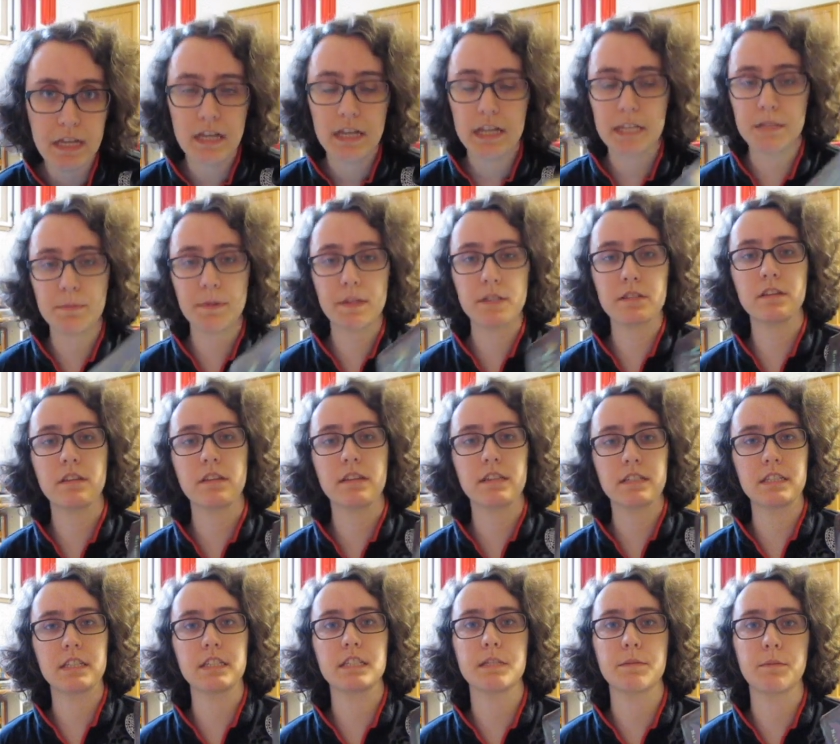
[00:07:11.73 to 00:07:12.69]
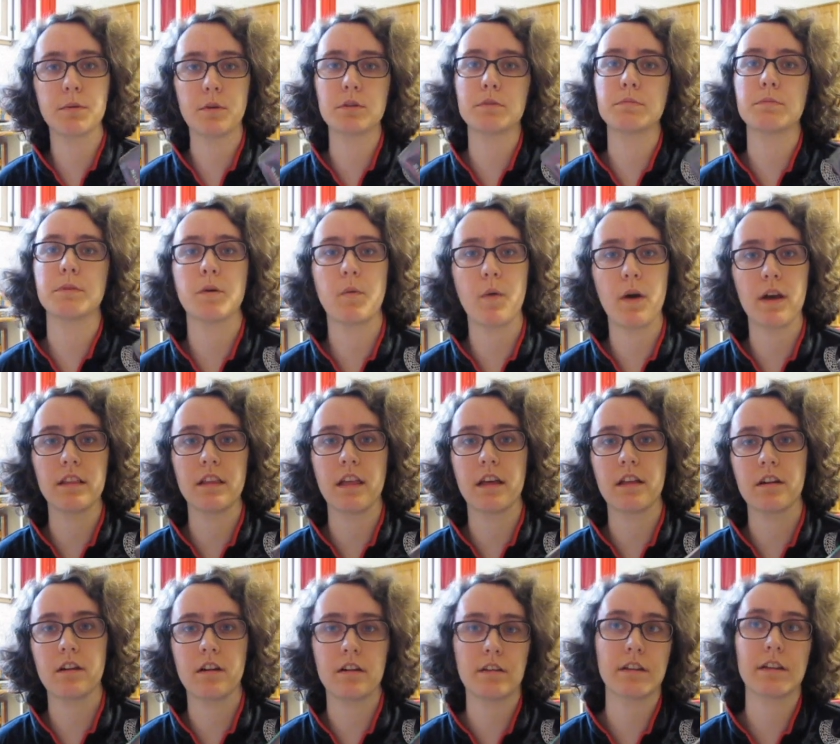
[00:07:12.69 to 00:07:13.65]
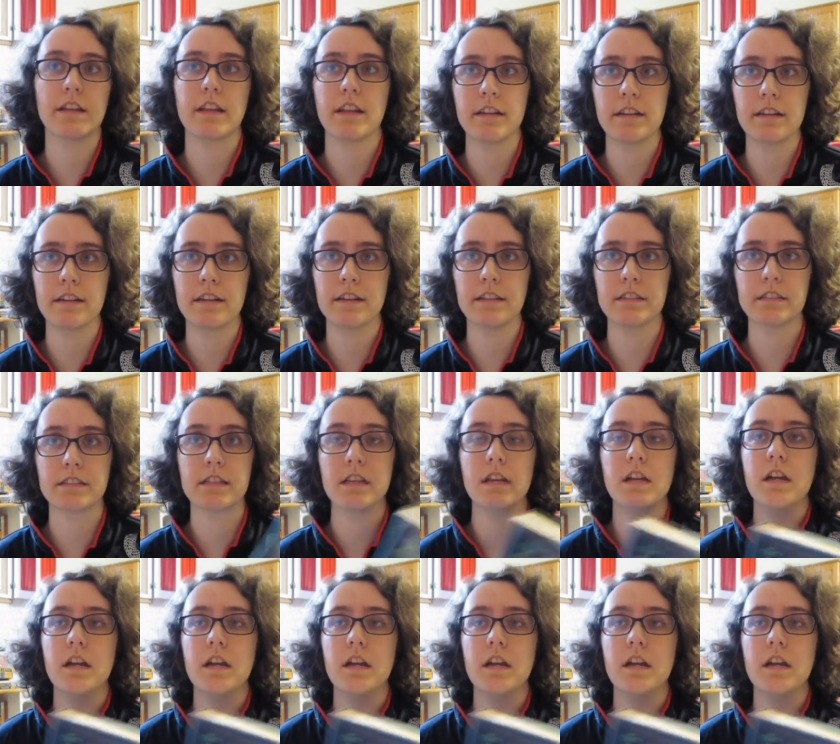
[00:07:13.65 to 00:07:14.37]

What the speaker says: Especially this is supposed to be quite lighthearted, and it is.